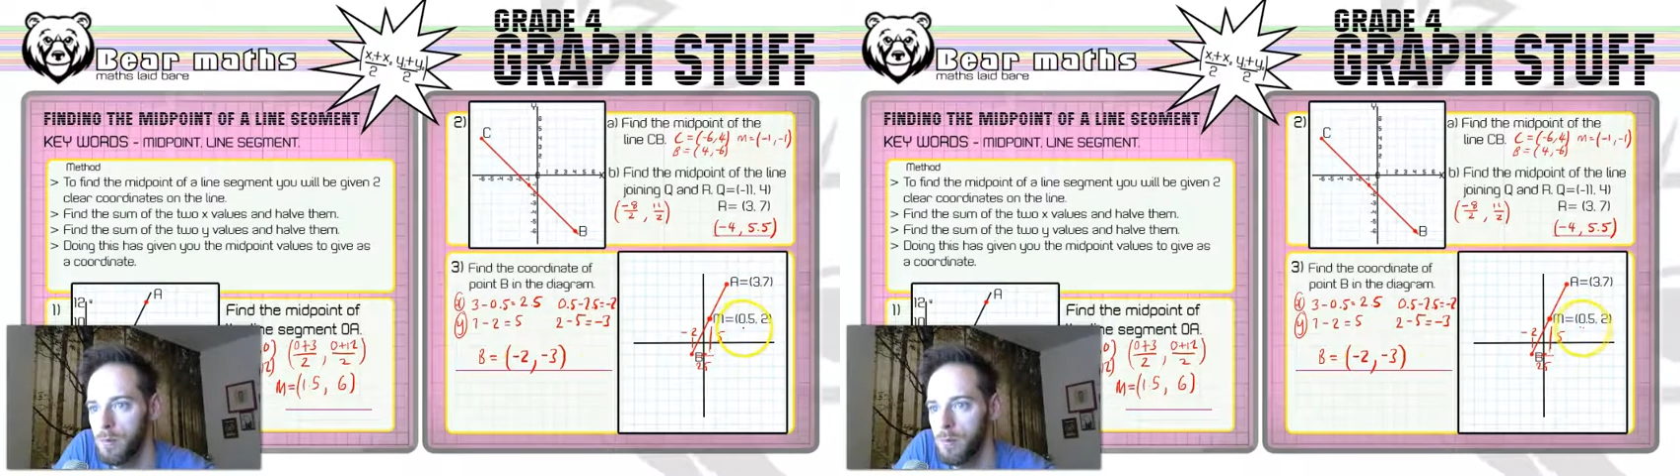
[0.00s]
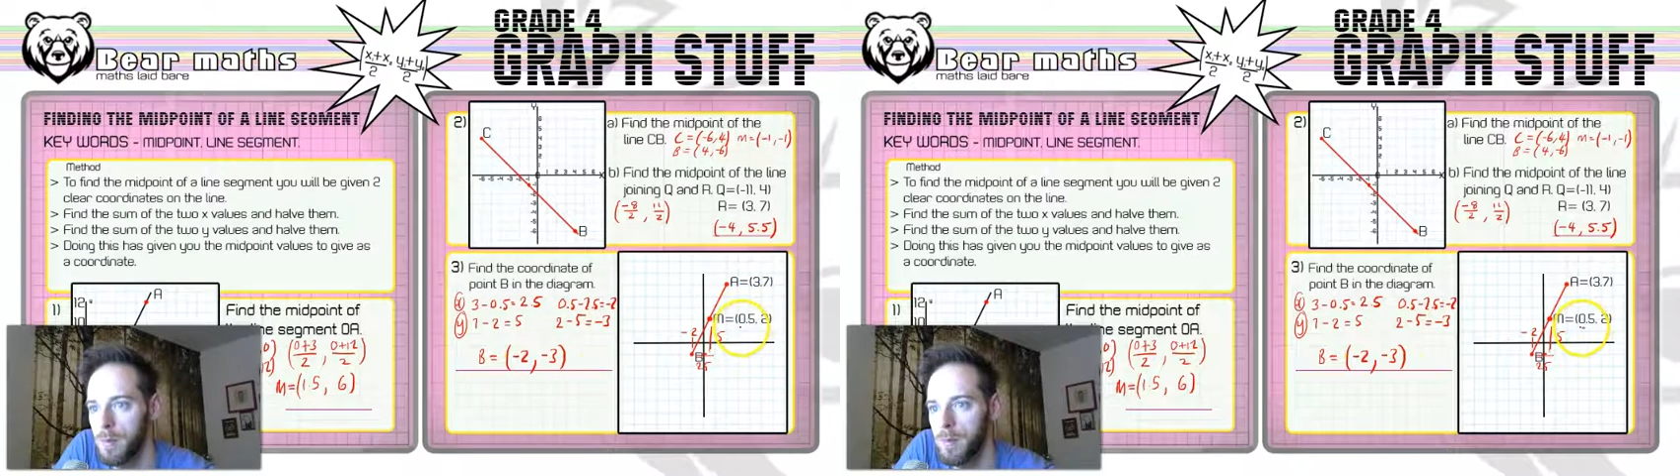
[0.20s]

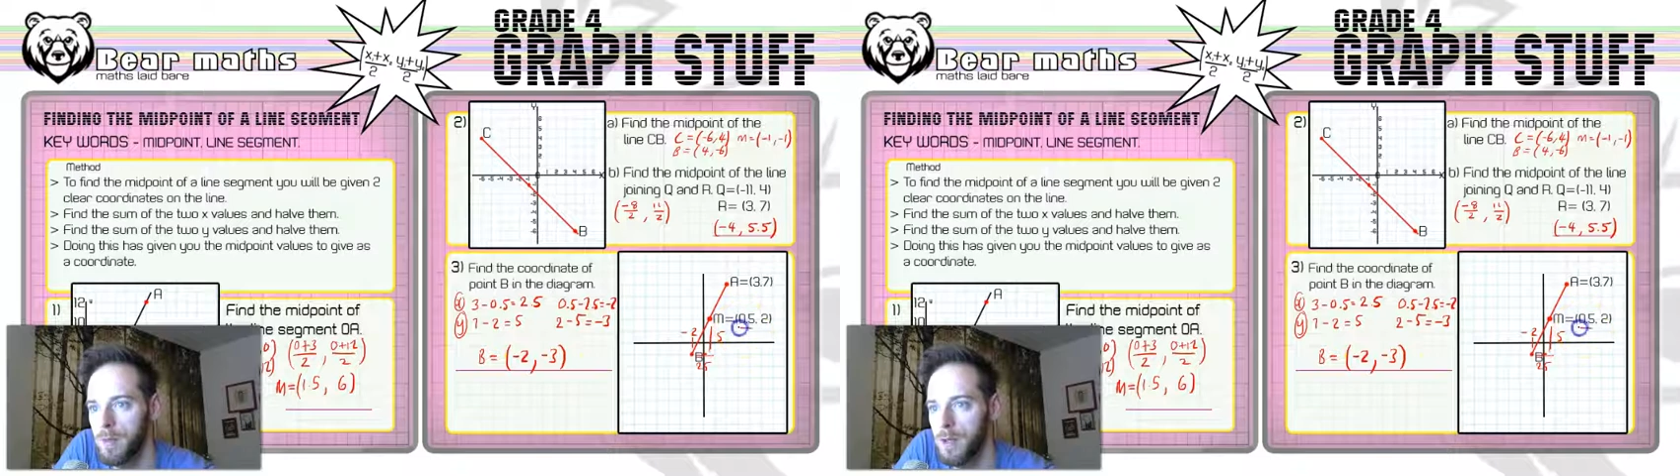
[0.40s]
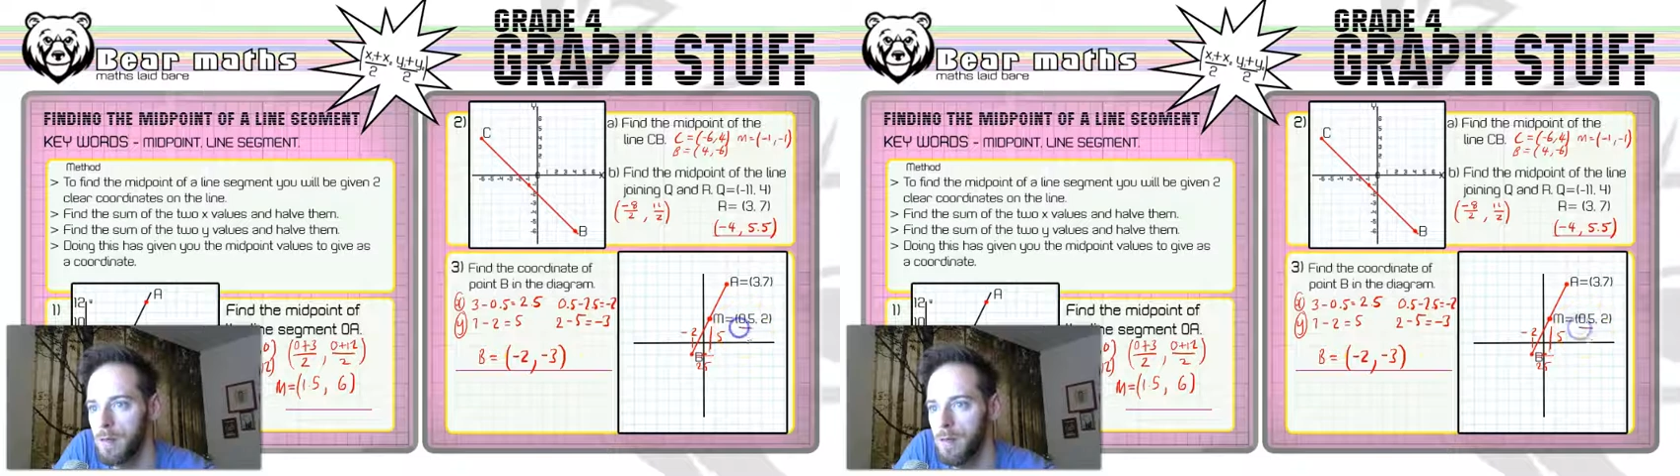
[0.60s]
midpoint
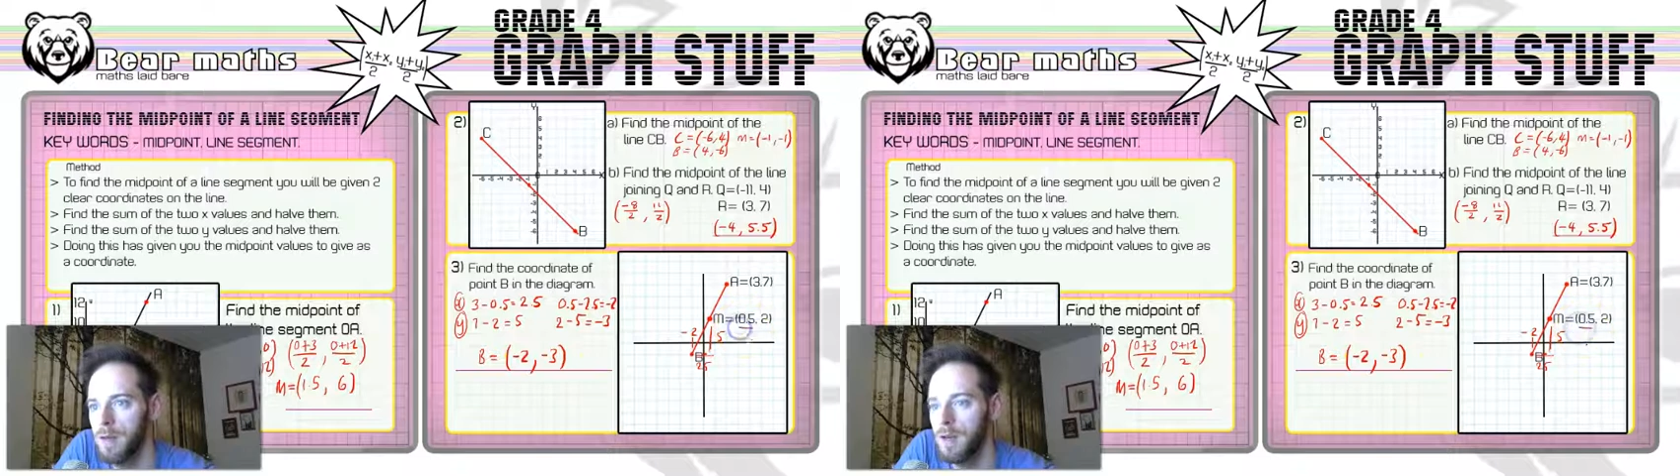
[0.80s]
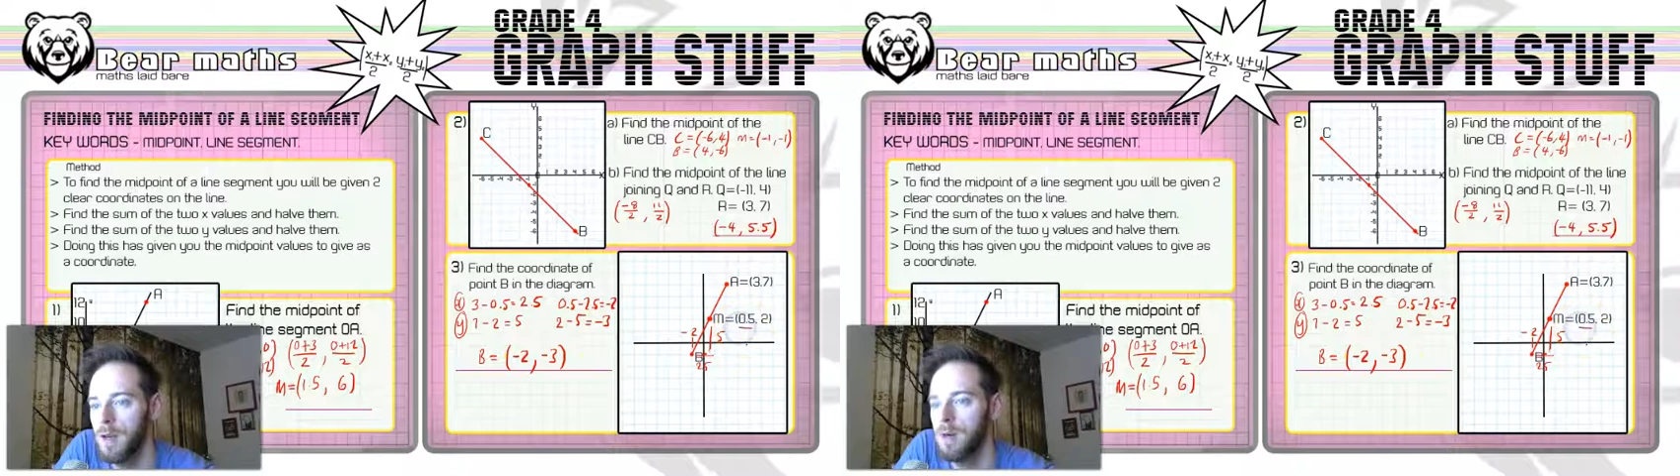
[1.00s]
value is,
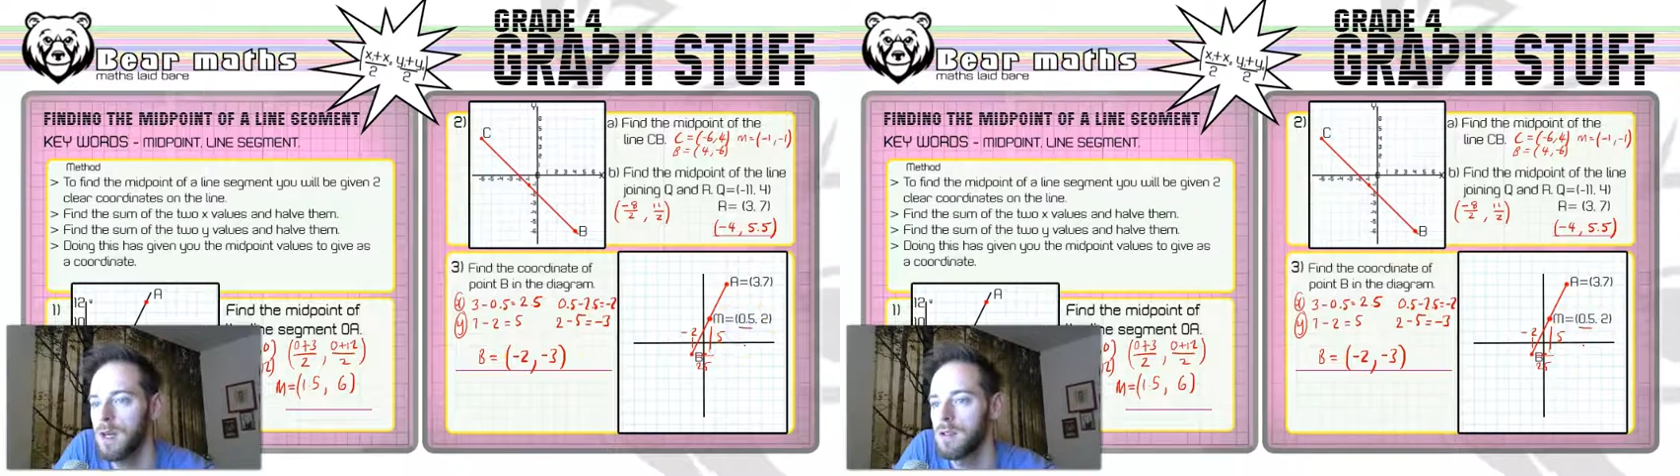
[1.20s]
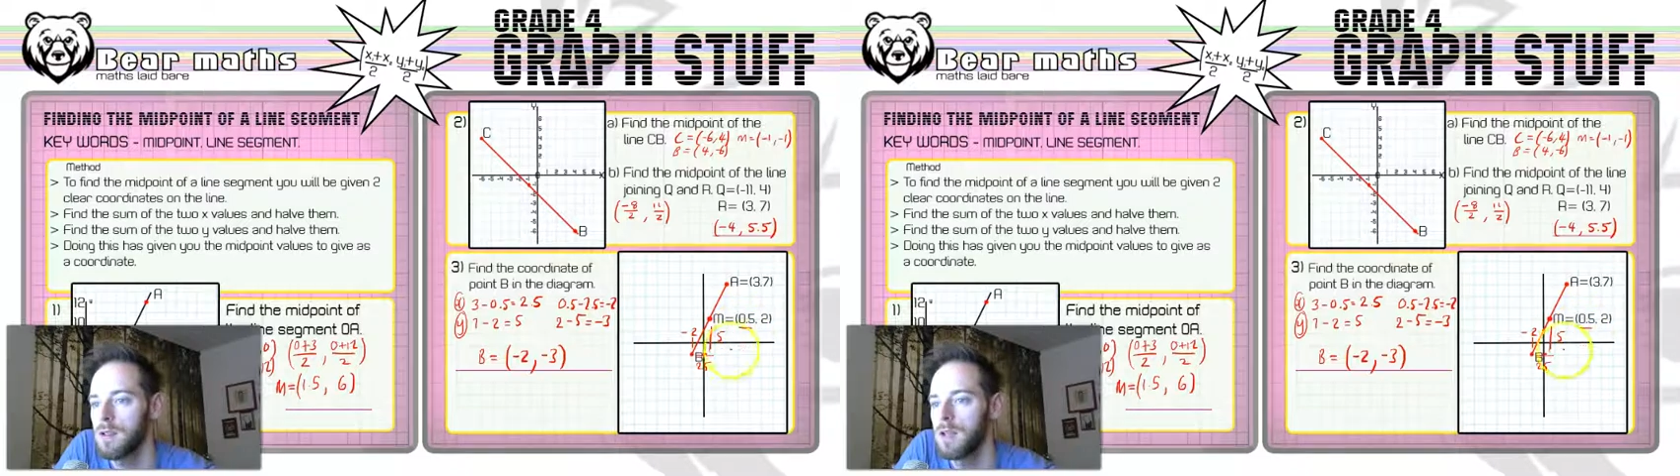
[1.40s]
so that
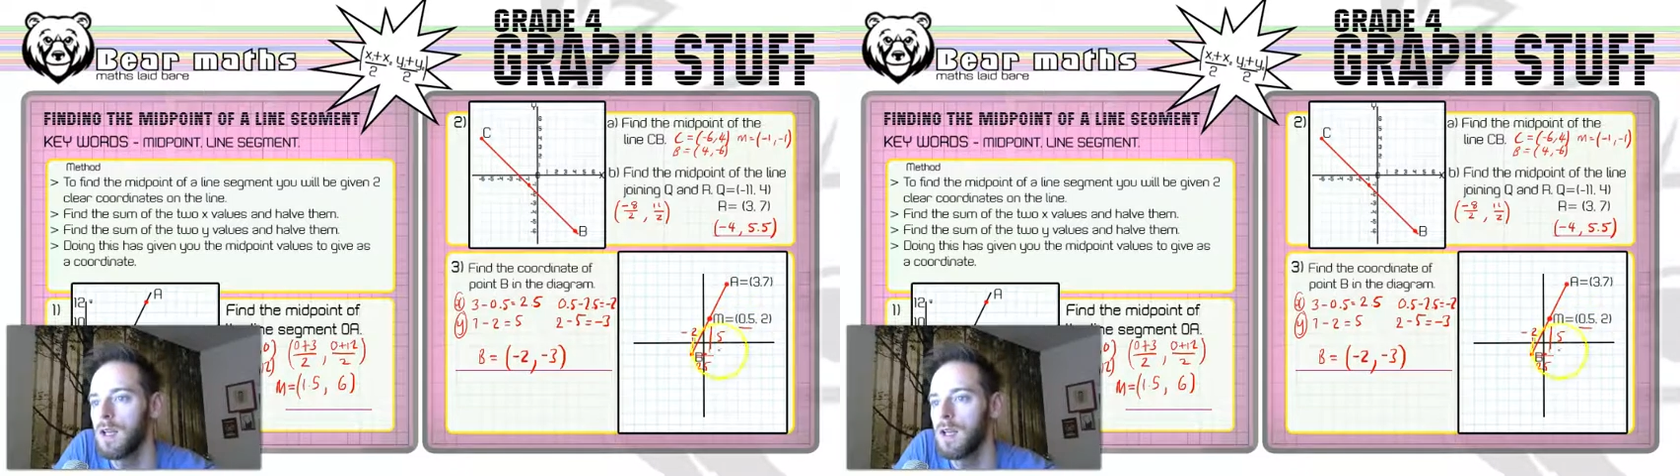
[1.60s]
worked.